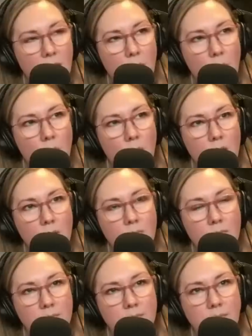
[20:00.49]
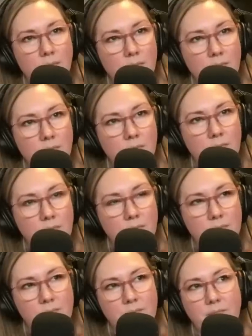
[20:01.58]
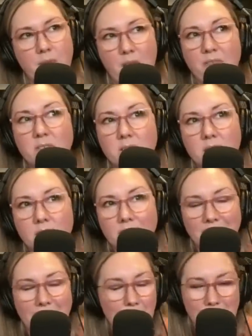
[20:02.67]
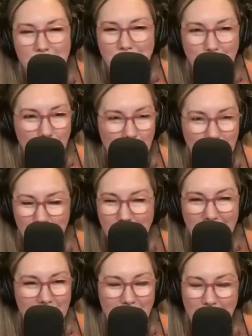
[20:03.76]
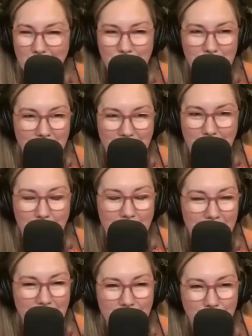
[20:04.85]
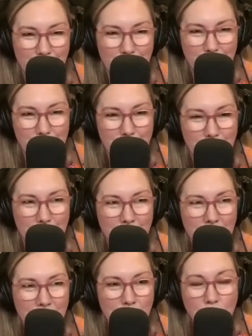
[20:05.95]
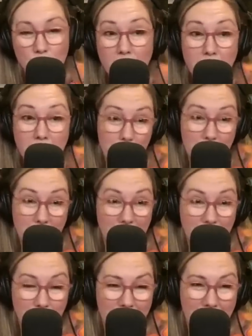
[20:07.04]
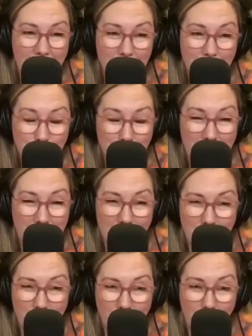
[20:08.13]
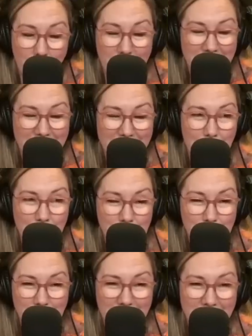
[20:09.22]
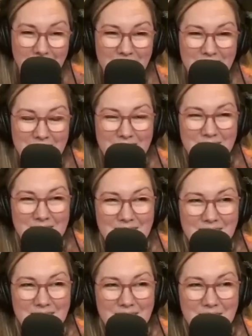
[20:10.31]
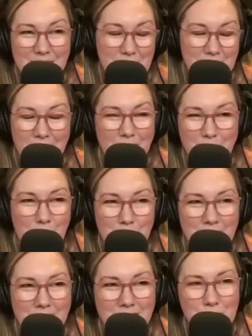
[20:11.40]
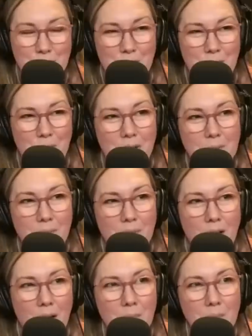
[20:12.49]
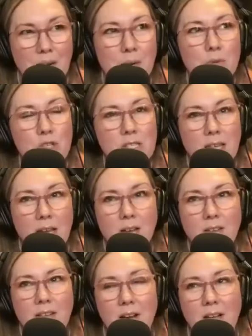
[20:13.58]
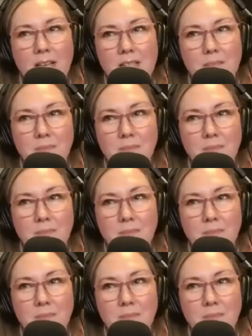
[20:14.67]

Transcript: 150, and that was still long. So like, and then it just like kept getting shorter and shorter, which needed to be. Like, you can't have a 2.5 hour comedy. Like, that would just be this style of comedy. It just wouldn't work. But it was just getting, I guess